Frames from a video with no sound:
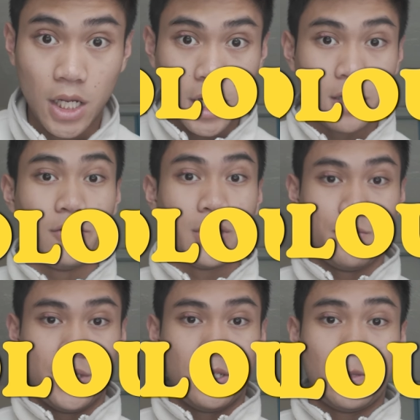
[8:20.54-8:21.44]
colors
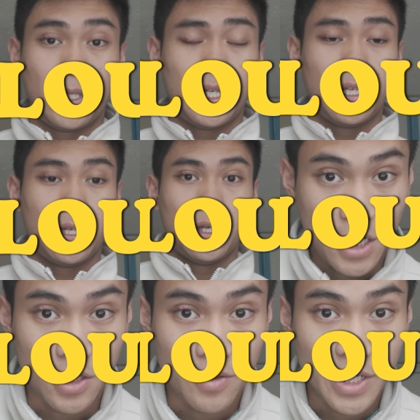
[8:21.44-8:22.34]
specifically.
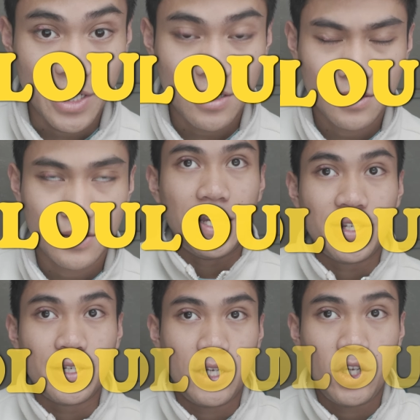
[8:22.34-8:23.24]
Color grading
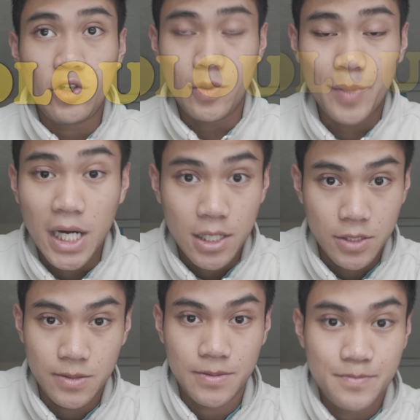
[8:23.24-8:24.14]
is a huge part
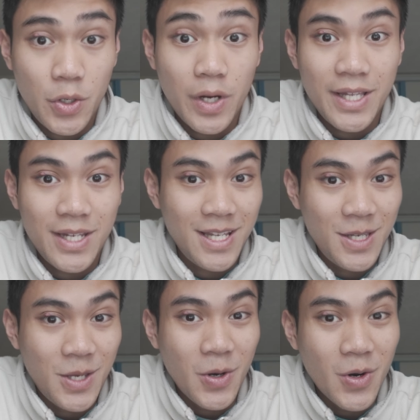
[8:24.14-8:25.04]
of
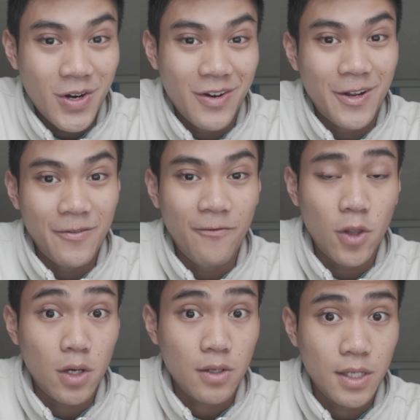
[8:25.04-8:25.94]
creating your
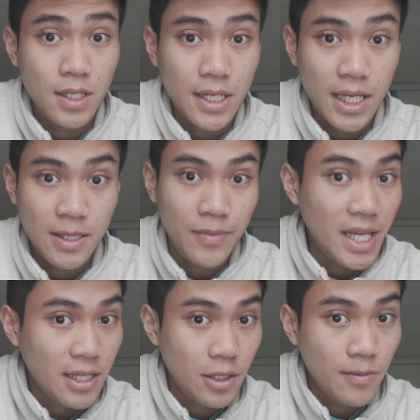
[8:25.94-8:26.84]
vlogs and
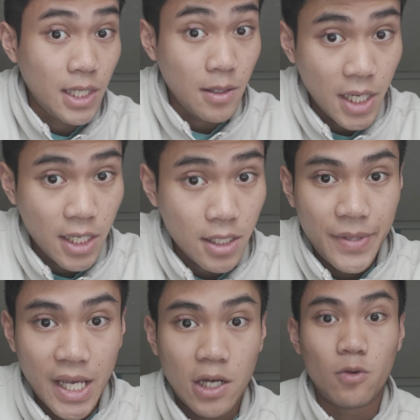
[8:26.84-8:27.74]
making them cinematic.
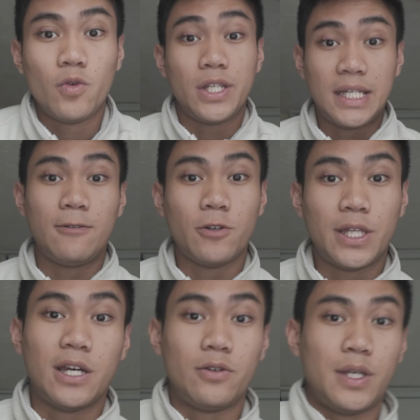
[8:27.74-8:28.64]
Now, what you're seeing
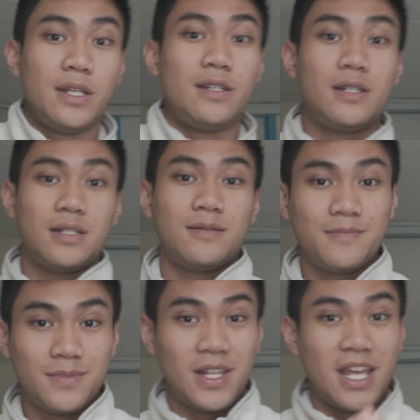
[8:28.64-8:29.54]
right now is
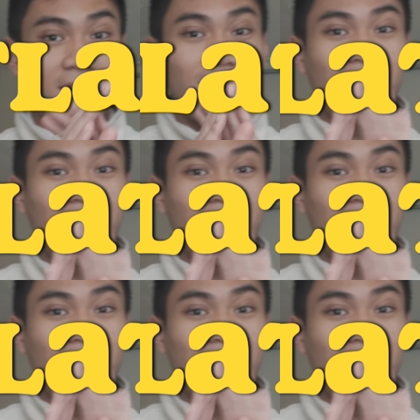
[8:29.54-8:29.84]
a